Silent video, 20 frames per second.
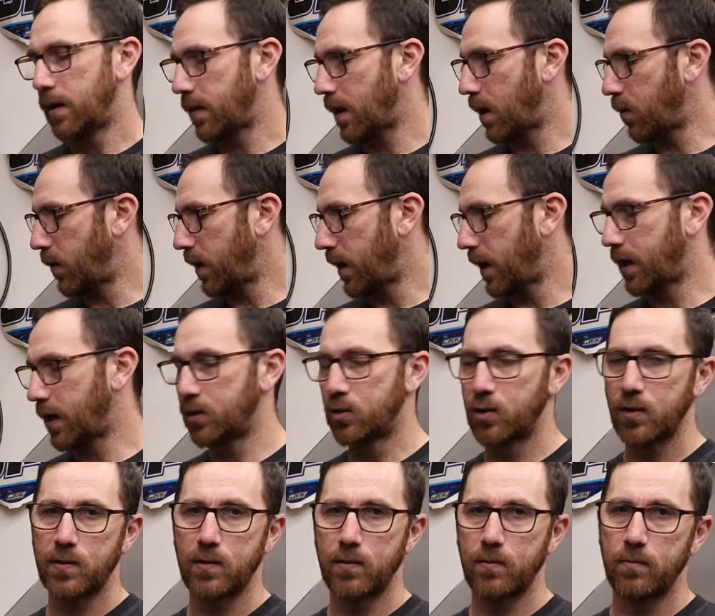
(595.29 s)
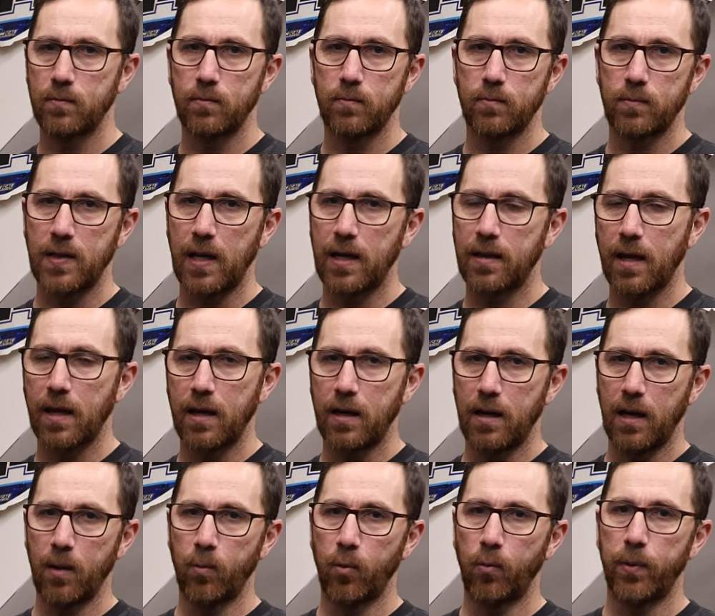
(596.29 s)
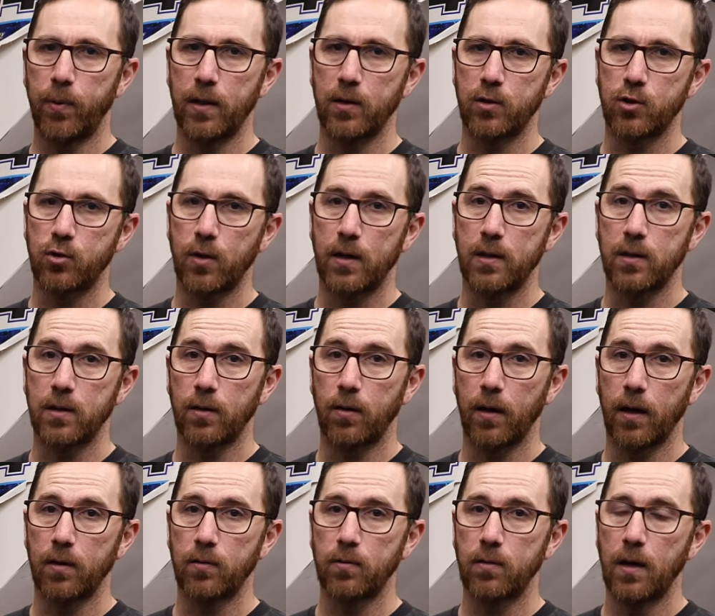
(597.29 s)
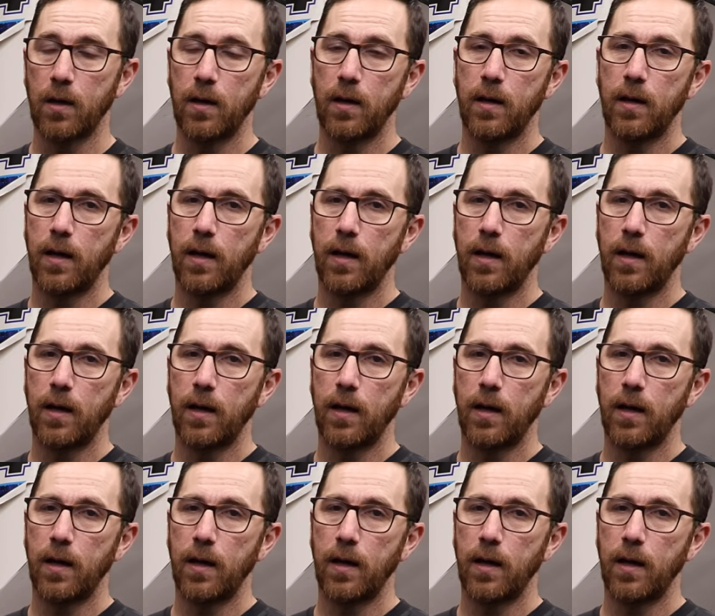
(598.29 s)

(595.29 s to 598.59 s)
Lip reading: That way I could just take that enable pin straight to ground.